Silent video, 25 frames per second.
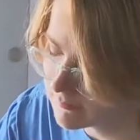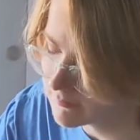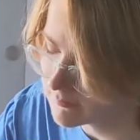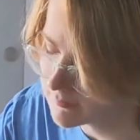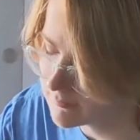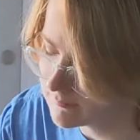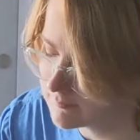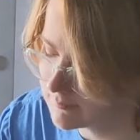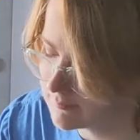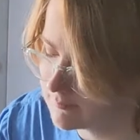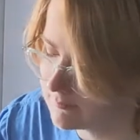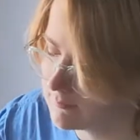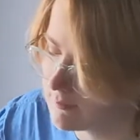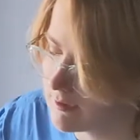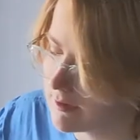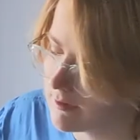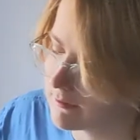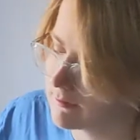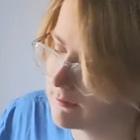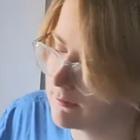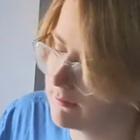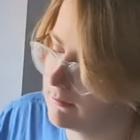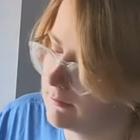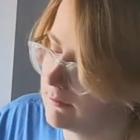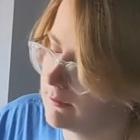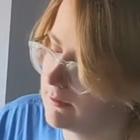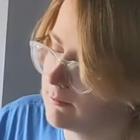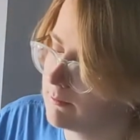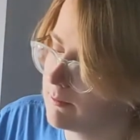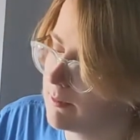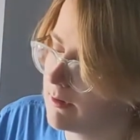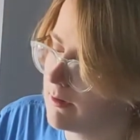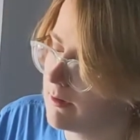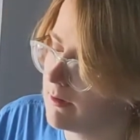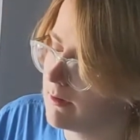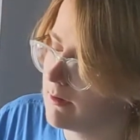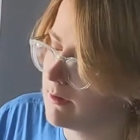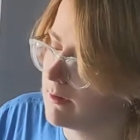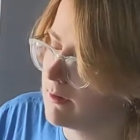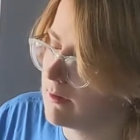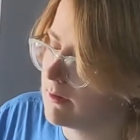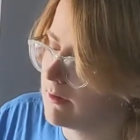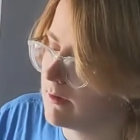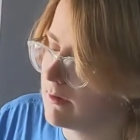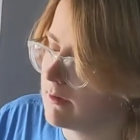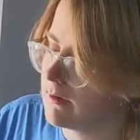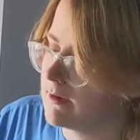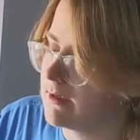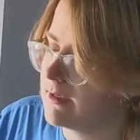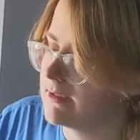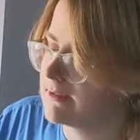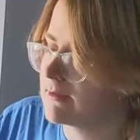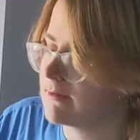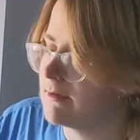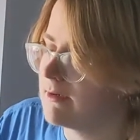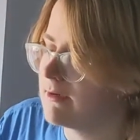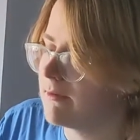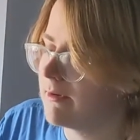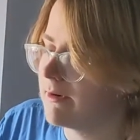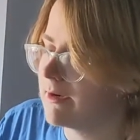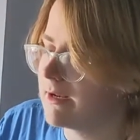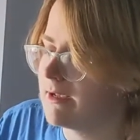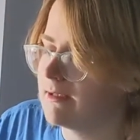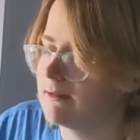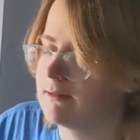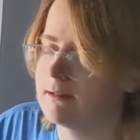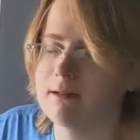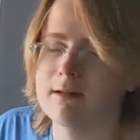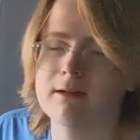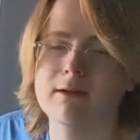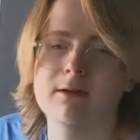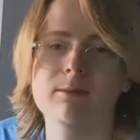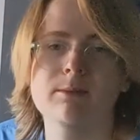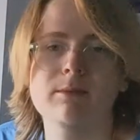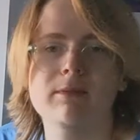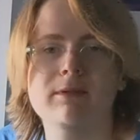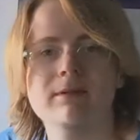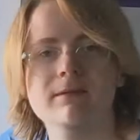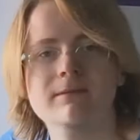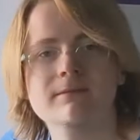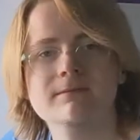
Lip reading: those of you out of the loop. Is there anyone in the loop?